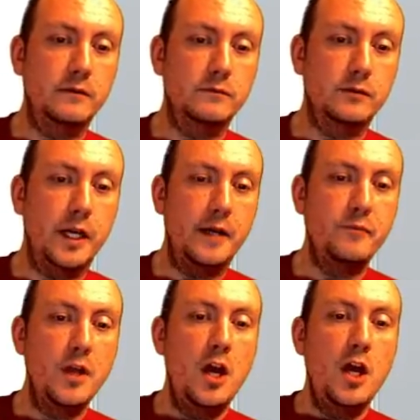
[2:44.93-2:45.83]
Okay,
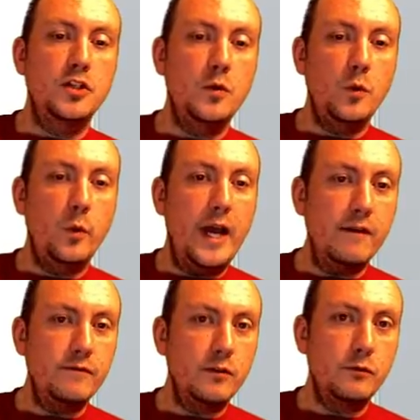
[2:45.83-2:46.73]
so we have
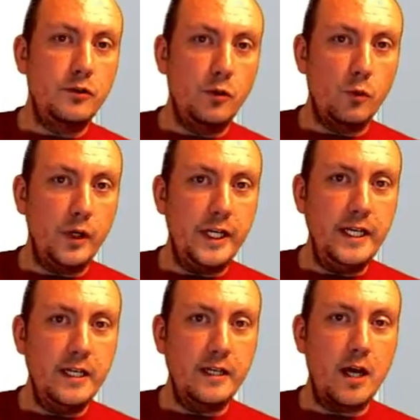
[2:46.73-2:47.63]
to read
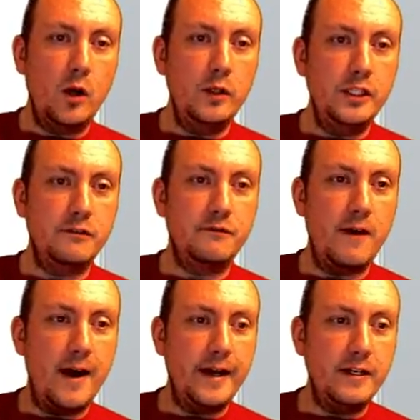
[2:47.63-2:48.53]
not only to
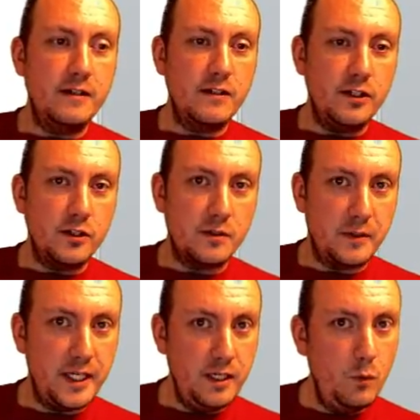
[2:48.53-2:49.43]
find some
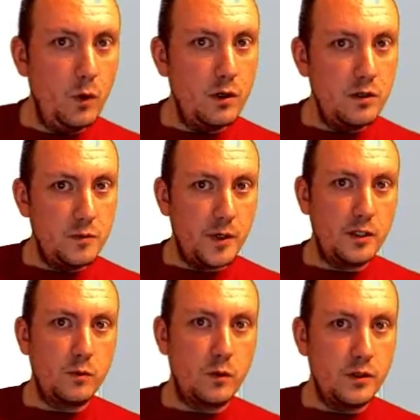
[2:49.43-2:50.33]
keywords,
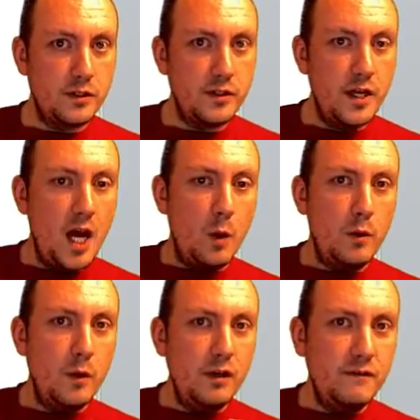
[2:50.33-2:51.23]
buzzwords. We
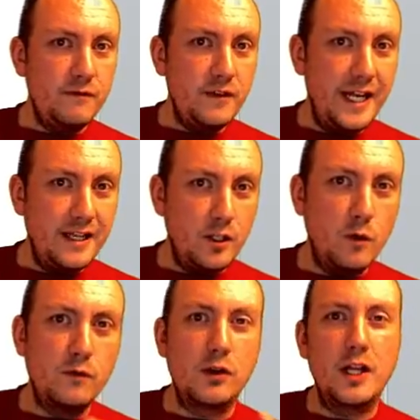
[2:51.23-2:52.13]
want to get the
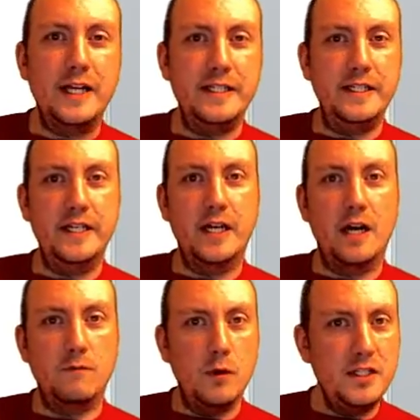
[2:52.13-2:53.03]
overall idea of
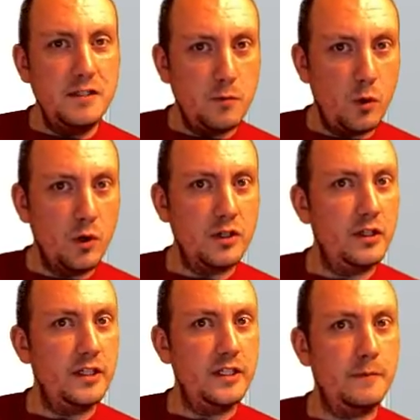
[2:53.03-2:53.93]
what's important to
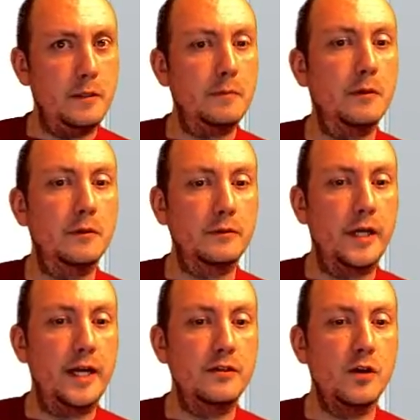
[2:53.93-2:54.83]
these people. Okay,
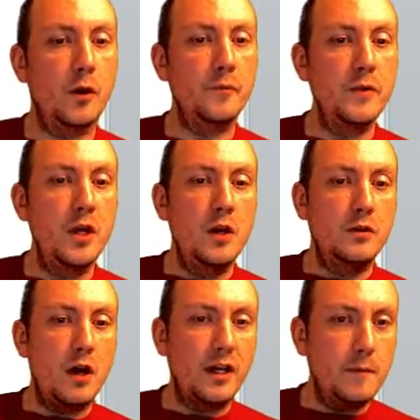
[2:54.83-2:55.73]
so
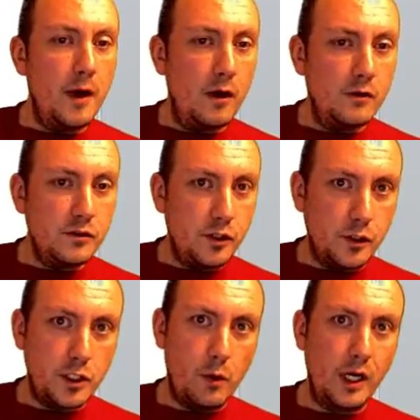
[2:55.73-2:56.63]
talking about
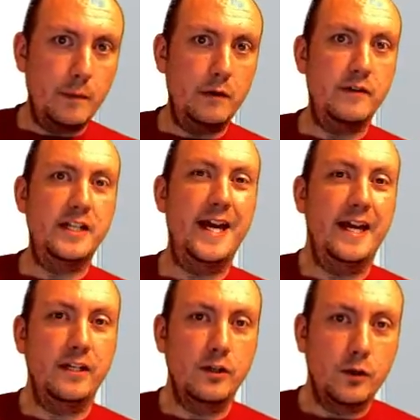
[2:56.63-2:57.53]
showing up every day,
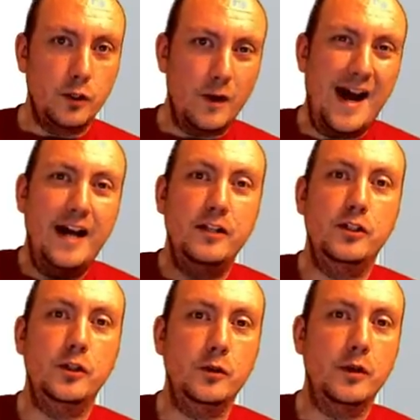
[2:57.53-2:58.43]
your attitude.